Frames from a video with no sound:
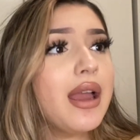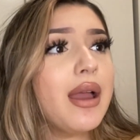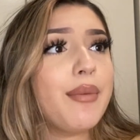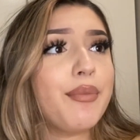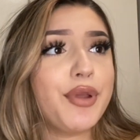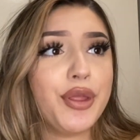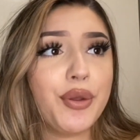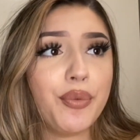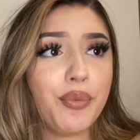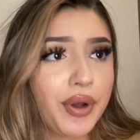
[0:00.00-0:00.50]

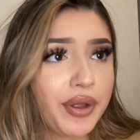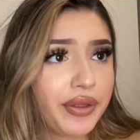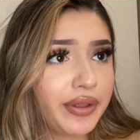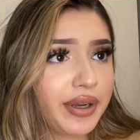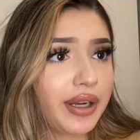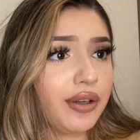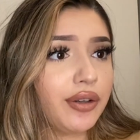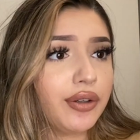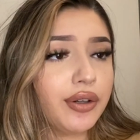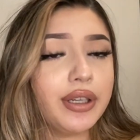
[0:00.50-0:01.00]
But the one that
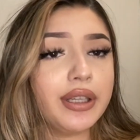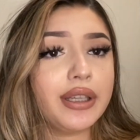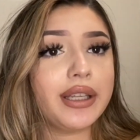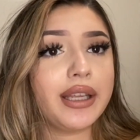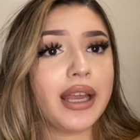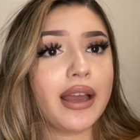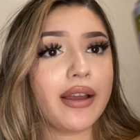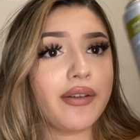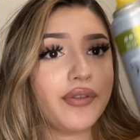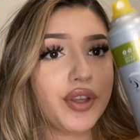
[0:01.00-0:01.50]
I currently
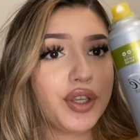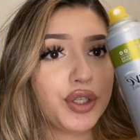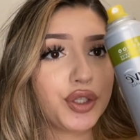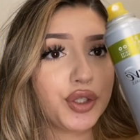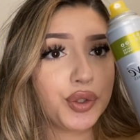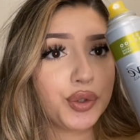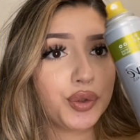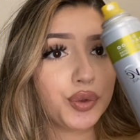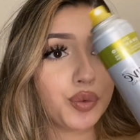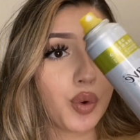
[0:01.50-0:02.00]
have is
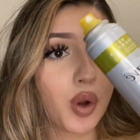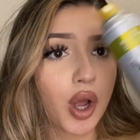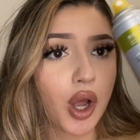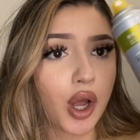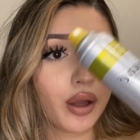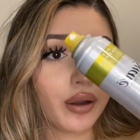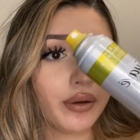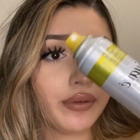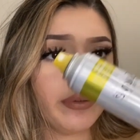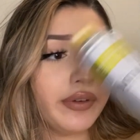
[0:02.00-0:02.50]

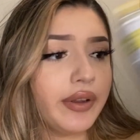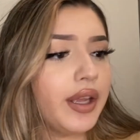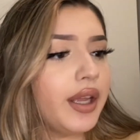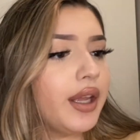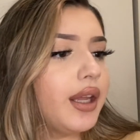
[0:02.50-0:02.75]
Suave,